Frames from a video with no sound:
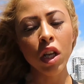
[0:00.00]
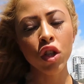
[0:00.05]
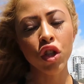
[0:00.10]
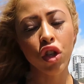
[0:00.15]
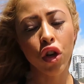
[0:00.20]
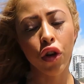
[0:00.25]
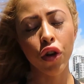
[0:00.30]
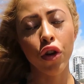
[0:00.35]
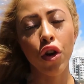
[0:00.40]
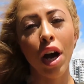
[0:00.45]

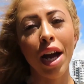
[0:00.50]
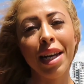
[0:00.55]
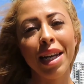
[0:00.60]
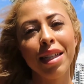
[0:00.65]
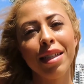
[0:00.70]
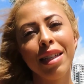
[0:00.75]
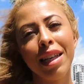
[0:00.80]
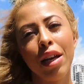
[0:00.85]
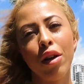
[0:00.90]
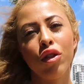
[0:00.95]
So I need
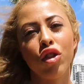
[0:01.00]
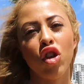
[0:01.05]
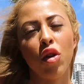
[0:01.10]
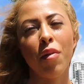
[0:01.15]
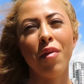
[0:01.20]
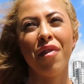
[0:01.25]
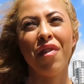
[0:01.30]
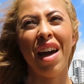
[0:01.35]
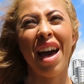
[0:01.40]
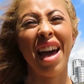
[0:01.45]
to get on top
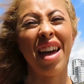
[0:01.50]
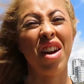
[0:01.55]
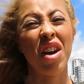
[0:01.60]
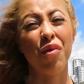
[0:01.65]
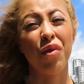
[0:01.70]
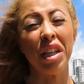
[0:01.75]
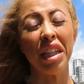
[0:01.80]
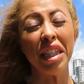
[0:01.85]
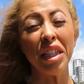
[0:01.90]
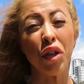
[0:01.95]
of that, and I
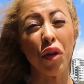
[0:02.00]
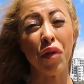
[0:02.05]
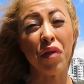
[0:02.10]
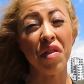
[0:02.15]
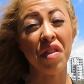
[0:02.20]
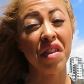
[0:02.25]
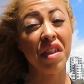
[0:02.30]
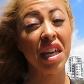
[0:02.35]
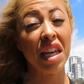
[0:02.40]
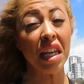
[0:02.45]
really don't
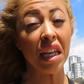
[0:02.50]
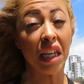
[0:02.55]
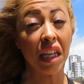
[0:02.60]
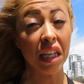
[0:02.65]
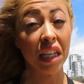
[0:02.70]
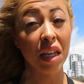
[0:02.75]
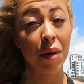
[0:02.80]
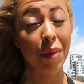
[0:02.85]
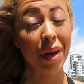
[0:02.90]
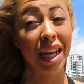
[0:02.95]
think
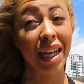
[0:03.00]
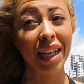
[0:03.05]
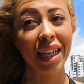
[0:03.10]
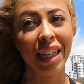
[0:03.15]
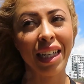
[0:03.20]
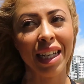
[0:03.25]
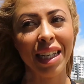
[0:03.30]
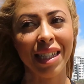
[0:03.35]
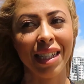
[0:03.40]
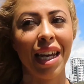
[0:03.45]

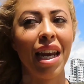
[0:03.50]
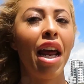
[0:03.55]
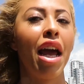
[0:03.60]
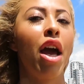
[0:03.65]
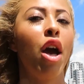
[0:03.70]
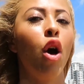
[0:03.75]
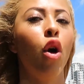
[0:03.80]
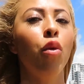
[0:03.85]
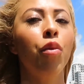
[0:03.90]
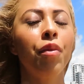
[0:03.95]
competing is going to
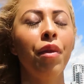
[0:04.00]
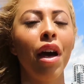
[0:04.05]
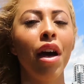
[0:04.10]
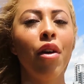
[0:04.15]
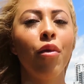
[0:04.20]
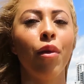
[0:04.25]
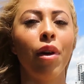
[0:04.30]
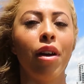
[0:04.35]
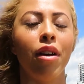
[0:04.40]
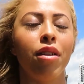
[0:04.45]
help that,
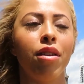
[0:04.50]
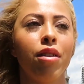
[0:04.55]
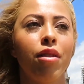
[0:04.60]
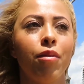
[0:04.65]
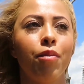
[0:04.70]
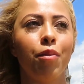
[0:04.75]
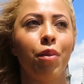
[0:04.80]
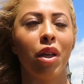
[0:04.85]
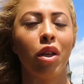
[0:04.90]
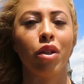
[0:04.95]

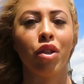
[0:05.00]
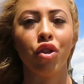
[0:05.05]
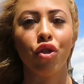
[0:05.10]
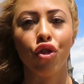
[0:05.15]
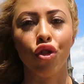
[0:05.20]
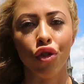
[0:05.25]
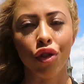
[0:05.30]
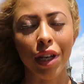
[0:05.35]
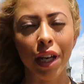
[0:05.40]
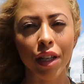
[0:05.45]
because you
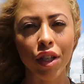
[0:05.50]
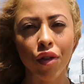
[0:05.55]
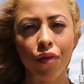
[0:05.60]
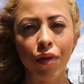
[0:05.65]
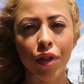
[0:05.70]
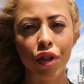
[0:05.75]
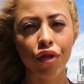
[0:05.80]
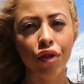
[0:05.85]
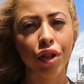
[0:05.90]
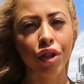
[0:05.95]
do need to
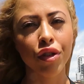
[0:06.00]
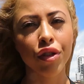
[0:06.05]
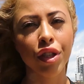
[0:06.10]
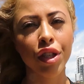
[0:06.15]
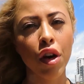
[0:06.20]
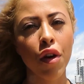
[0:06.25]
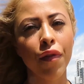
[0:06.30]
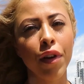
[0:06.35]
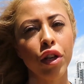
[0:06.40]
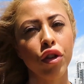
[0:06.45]
restrict
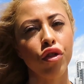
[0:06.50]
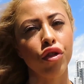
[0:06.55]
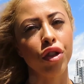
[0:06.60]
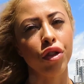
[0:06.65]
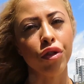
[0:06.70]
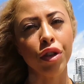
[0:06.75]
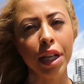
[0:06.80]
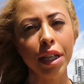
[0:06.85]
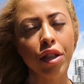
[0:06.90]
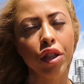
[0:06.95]
yourself and you do
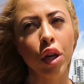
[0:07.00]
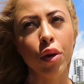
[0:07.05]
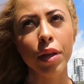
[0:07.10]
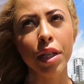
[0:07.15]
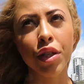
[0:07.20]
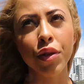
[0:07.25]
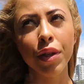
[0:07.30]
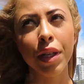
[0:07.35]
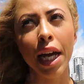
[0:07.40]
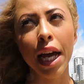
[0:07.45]
need to go
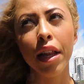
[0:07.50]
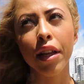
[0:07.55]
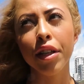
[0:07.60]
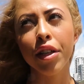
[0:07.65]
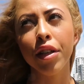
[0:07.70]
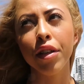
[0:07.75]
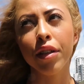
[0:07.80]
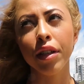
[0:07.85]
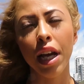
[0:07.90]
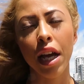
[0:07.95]
into a
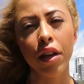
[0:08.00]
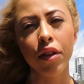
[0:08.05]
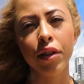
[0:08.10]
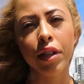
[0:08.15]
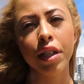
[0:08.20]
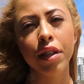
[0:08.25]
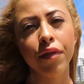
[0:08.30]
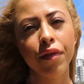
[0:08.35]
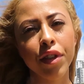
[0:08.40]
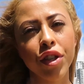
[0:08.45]
calorie
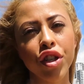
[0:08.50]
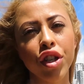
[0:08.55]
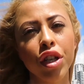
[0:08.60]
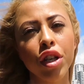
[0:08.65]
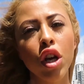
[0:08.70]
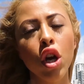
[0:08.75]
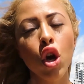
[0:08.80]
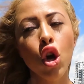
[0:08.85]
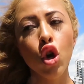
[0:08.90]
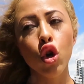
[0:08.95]
deficient
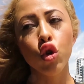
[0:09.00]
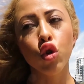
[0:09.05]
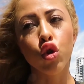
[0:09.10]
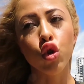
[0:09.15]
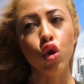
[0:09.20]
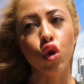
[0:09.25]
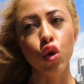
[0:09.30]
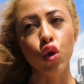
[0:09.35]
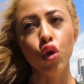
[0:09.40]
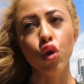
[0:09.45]

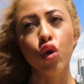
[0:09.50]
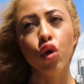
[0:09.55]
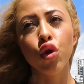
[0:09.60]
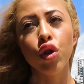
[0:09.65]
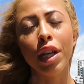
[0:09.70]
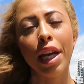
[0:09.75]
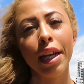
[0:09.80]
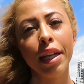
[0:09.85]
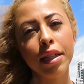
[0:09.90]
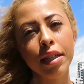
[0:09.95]
to
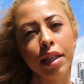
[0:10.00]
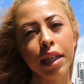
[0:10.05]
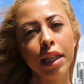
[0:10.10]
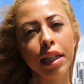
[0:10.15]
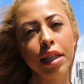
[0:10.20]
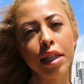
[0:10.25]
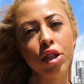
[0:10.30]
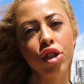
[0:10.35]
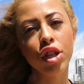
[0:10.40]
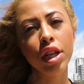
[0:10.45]
get into
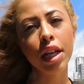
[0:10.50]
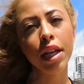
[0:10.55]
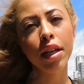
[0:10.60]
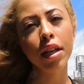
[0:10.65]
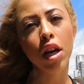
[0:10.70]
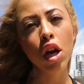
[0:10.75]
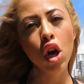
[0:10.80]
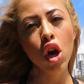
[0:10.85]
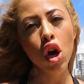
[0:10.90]
conditioning.